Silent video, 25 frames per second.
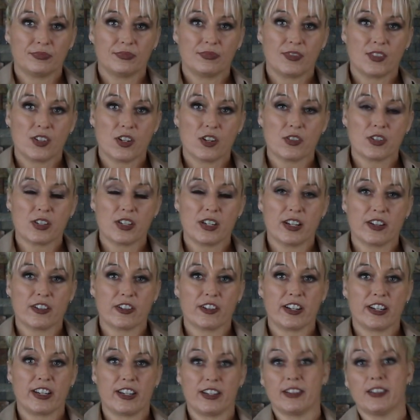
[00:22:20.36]
No
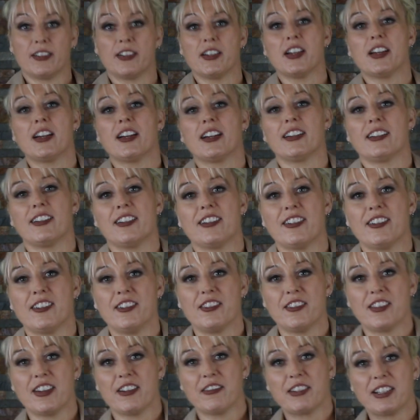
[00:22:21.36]
snickering. I
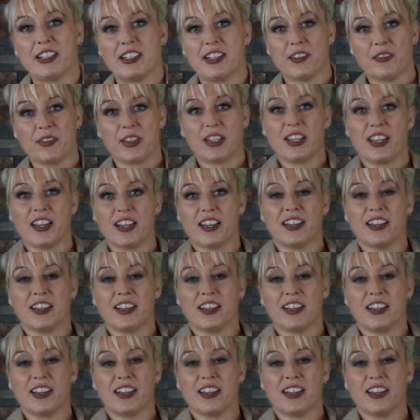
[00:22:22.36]
knew that was coming.